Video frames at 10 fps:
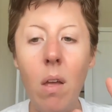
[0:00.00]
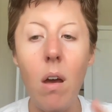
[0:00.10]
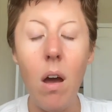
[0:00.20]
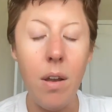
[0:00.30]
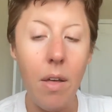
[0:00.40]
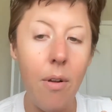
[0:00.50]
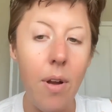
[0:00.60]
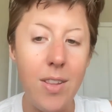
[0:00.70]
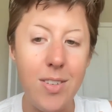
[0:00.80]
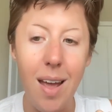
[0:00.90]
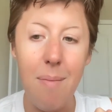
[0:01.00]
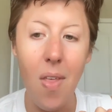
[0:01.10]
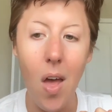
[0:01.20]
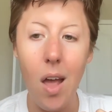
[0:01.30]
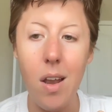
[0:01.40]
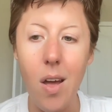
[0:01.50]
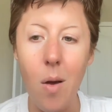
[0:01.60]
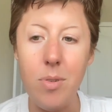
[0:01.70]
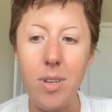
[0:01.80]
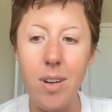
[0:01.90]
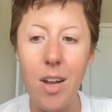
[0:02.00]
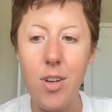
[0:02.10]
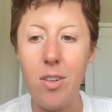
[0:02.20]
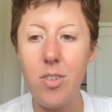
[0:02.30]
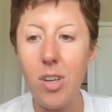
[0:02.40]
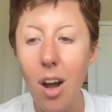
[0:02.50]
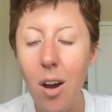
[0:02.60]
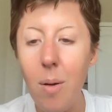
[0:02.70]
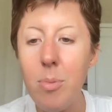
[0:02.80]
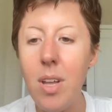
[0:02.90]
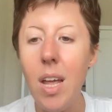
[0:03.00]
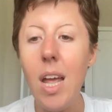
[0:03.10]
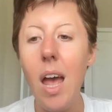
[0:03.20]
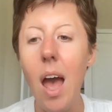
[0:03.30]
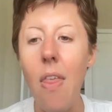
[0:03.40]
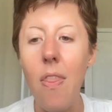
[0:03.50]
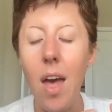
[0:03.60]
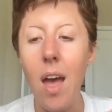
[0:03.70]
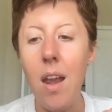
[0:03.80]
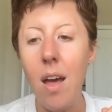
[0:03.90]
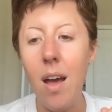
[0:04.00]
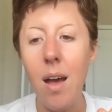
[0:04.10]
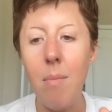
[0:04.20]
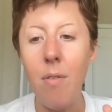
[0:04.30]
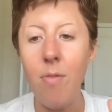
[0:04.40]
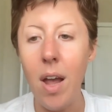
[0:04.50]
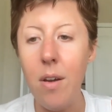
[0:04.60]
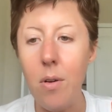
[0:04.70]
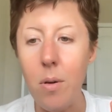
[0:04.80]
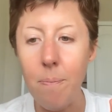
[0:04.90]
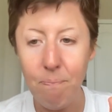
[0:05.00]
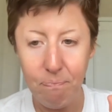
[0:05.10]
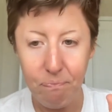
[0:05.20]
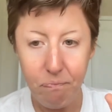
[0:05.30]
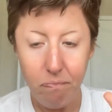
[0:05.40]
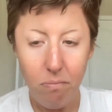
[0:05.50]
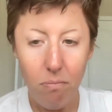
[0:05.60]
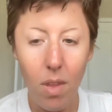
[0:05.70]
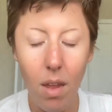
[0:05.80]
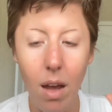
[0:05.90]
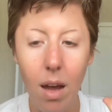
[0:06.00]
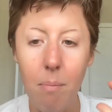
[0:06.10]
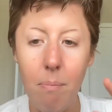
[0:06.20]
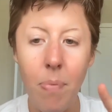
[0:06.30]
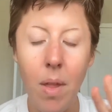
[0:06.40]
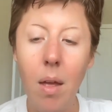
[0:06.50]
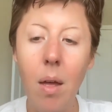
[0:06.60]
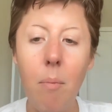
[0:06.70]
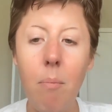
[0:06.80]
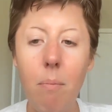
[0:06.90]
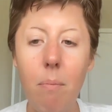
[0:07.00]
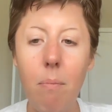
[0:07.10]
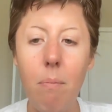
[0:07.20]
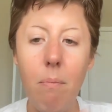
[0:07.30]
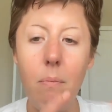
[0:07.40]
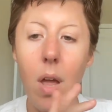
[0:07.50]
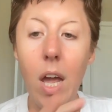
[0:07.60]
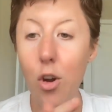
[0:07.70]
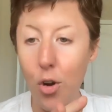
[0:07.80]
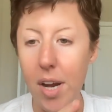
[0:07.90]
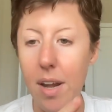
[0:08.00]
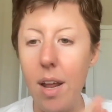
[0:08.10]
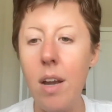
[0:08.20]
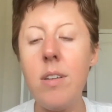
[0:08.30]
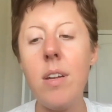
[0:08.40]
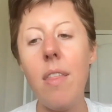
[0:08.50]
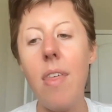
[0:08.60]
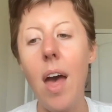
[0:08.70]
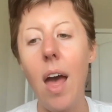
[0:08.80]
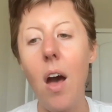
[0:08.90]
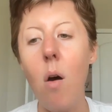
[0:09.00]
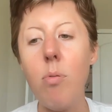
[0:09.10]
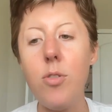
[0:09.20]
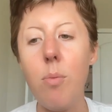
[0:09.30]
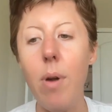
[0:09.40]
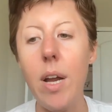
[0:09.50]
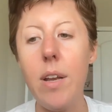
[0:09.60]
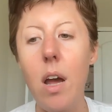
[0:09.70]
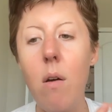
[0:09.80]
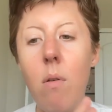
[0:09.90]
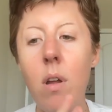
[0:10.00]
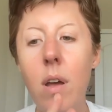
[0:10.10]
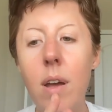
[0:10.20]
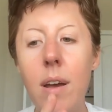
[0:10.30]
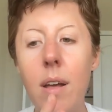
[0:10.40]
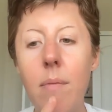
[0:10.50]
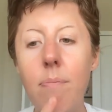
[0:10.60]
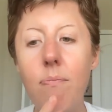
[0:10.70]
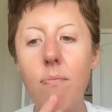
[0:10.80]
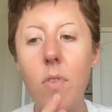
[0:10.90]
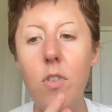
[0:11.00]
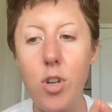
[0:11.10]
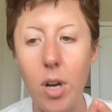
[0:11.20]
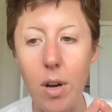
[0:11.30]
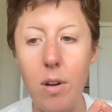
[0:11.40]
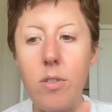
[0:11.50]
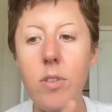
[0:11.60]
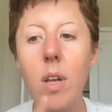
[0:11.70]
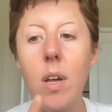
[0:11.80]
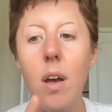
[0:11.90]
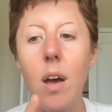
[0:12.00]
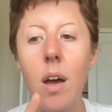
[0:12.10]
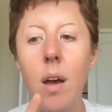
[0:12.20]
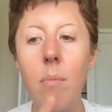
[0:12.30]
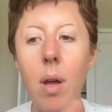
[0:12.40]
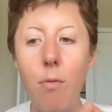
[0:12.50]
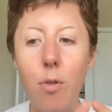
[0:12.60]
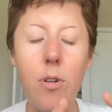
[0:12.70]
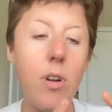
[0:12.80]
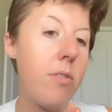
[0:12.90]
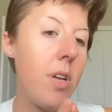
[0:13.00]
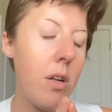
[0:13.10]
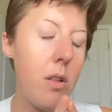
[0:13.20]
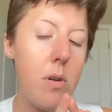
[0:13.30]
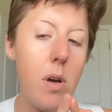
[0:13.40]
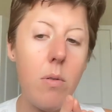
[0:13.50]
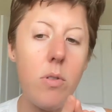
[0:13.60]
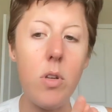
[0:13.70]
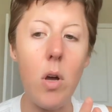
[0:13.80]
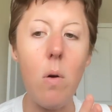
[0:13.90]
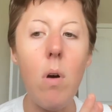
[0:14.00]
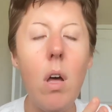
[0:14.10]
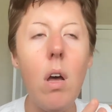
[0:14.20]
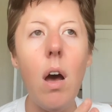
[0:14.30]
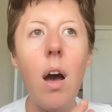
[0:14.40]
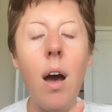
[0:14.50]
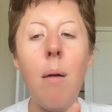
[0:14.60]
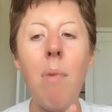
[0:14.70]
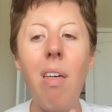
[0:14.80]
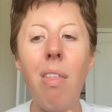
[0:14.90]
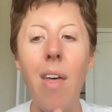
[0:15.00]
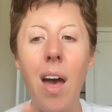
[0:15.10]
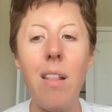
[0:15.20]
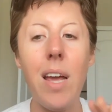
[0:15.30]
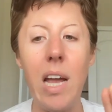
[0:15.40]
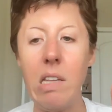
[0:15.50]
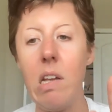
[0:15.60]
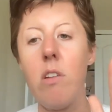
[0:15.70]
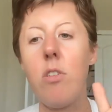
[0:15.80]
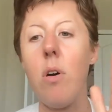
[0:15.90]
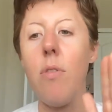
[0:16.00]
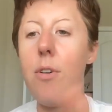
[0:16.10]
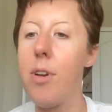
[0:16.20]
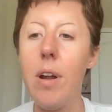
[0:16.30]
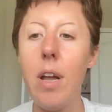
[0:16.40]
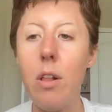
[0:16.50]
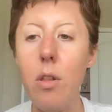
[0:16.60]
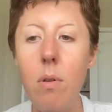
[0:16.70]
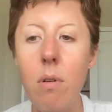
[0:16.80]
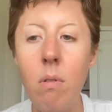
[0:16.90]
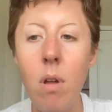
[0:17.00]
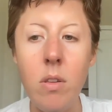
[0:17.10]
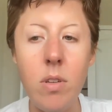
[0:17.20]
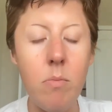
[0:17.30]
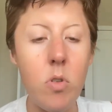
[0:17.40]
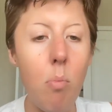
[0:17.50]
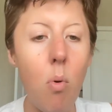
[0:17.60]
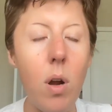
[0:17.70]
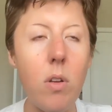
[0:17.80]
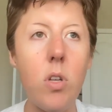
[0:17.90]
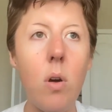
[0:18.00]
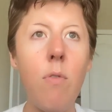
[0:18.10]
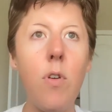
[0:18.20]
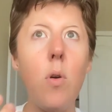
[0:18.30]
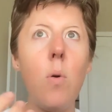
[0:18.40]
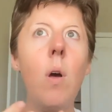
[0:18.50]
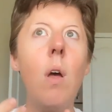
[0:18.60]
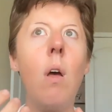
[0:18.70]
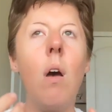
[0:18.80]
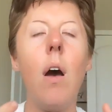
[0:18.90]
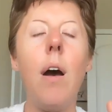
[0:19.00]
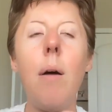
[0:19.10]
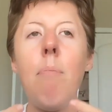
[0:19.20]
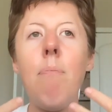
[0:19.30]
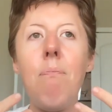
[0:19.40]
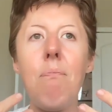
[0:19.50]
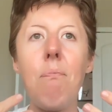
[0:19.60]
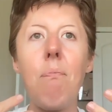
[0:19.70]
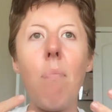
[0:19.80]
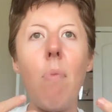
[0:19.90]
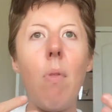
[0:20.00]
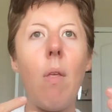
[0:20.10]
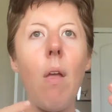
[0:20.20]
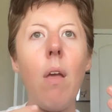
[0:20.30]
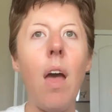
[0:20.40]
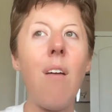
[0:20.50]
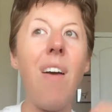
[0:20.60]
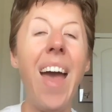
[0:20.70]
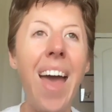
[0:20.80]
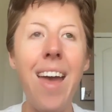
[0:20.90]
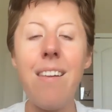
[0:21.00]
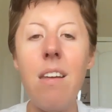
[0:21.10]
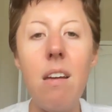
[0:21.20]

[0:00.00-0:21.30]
another enzyme that helps to digest carbs, and then a final um, ingredient that helps to break down sugars and fructose and glucose. So that, like I said, is called their dairy and gluten enzyme support. So if you um, have had